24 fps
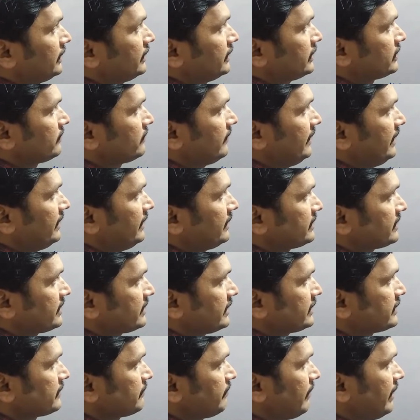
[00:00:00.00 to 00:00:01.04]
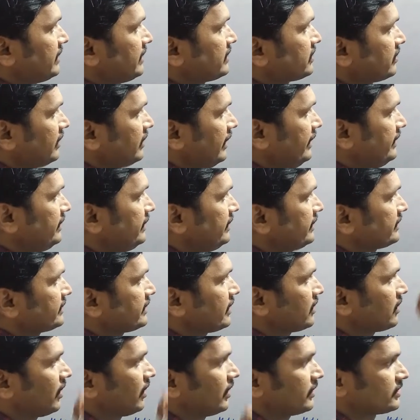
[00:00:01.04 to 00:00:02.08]
like this way: stress by strain
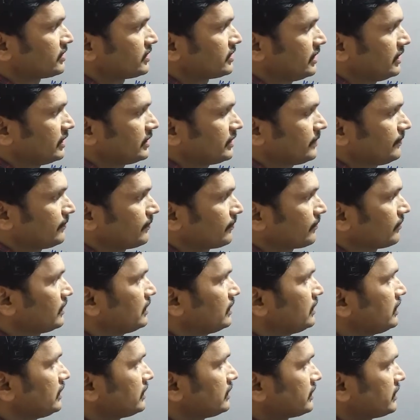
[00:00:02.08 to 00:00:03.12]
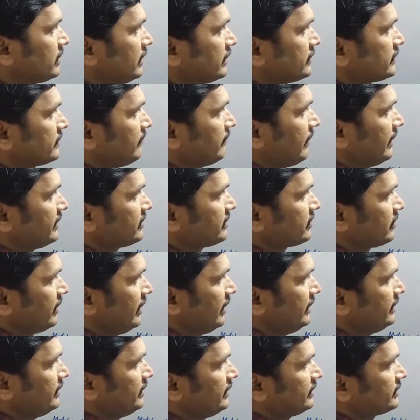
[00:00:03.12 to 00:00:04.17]
is a constant. Stress by
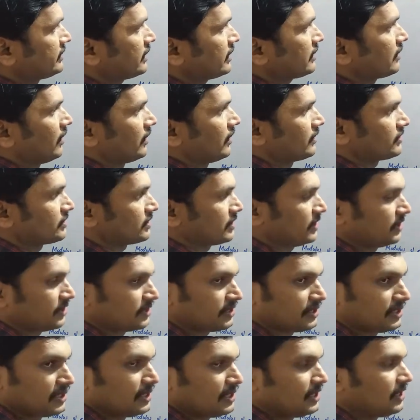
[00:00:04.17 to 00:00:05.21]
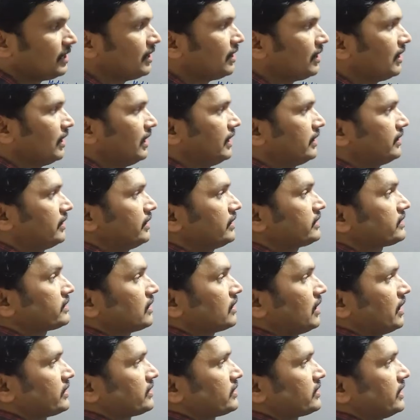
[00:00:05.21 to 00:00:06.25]
strain is a constant. And this
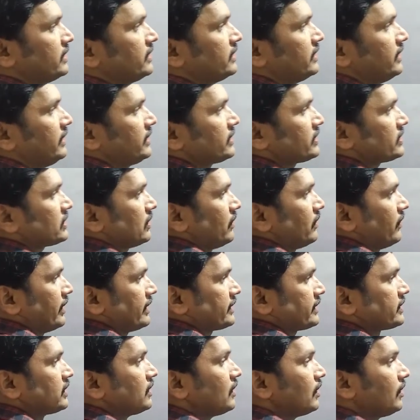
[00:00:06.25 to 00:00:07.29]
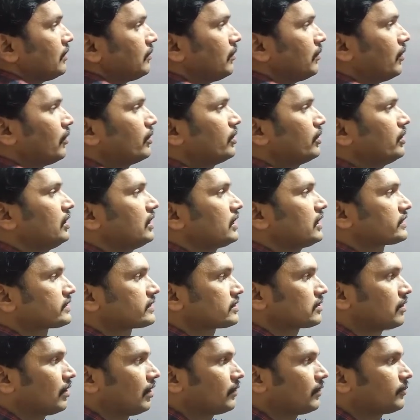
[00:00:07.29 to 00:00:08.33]
constant is known as
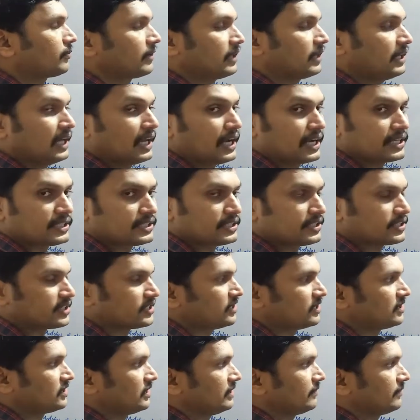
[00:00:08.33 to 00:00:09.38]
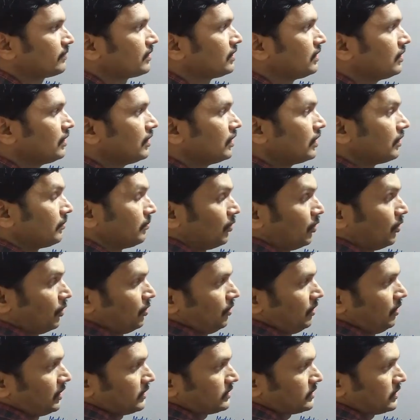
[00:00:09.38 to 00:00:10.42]
modulus of elasticity.
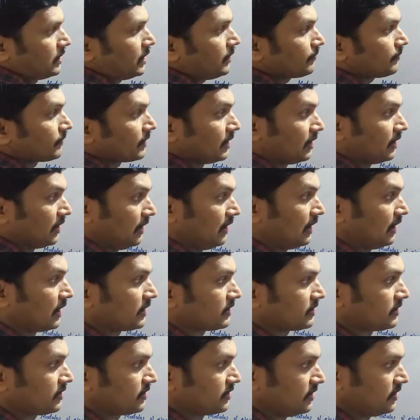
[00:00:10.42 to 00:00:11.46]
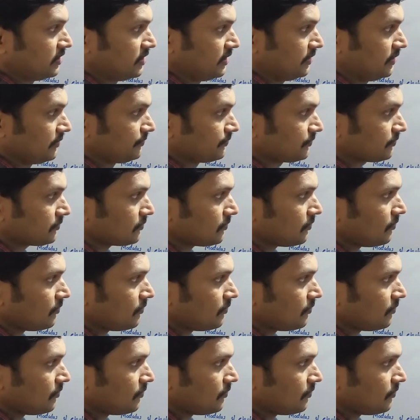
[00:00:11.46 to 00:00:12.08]
Modulus of elasticity,